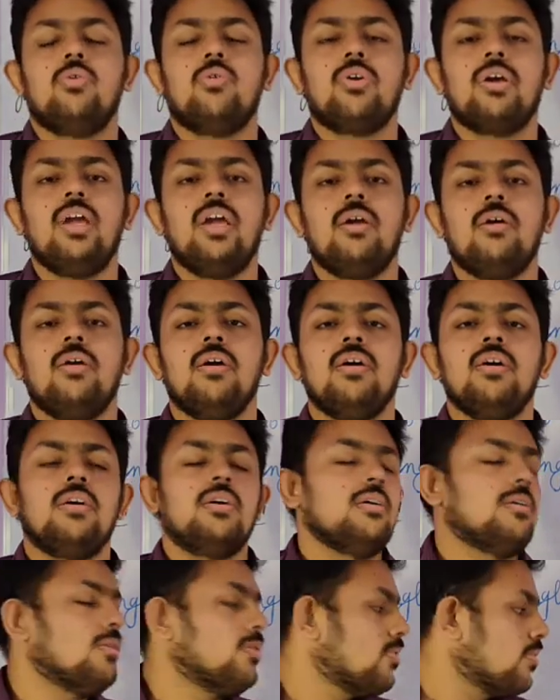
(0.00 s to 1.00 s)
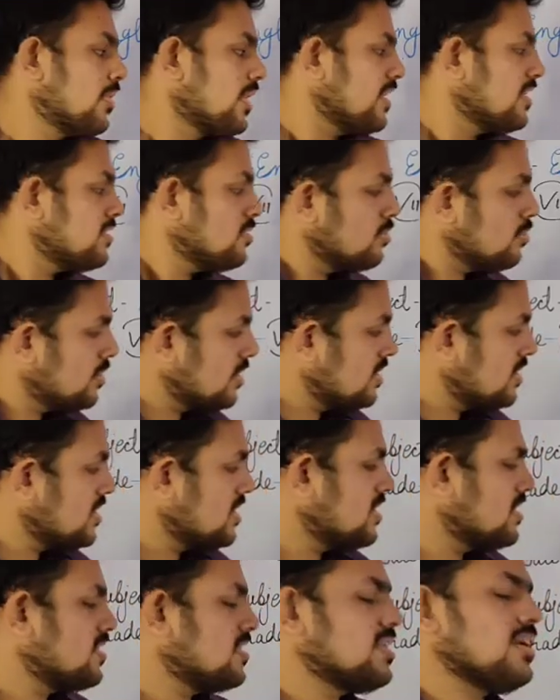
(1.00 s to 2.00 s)
Okay, so this
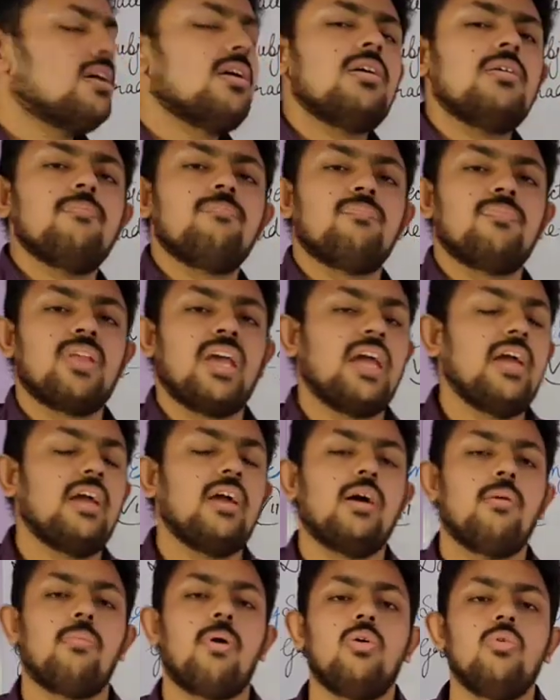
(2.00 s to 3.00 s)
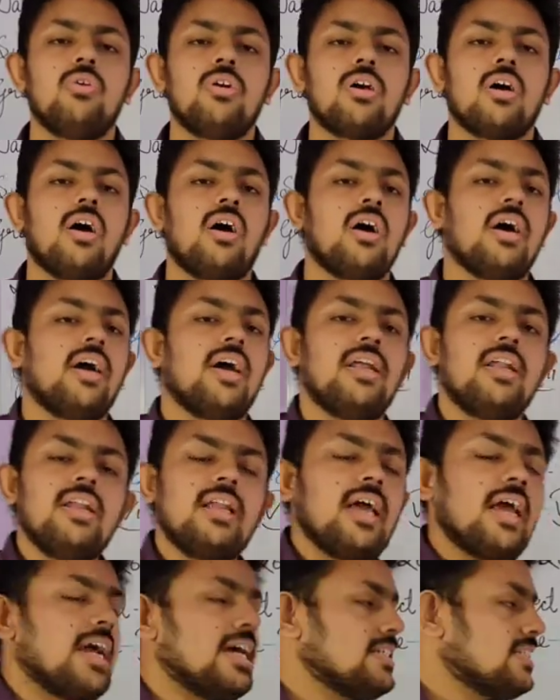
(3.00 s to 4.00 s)
is the thing about
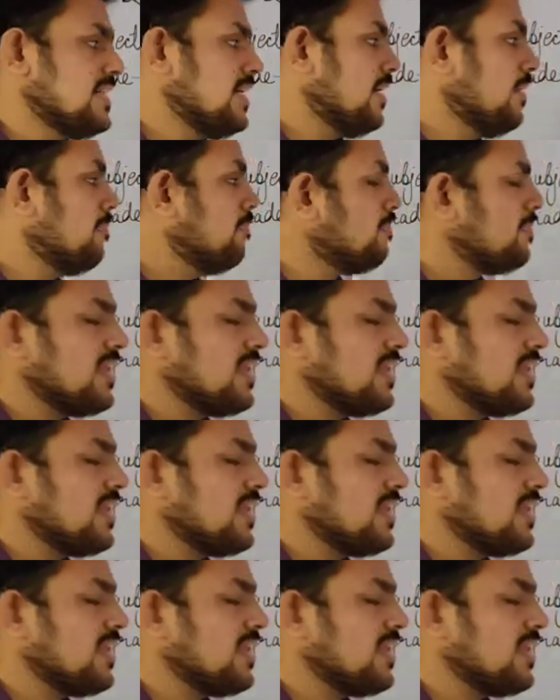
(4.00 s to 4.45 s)
an essay,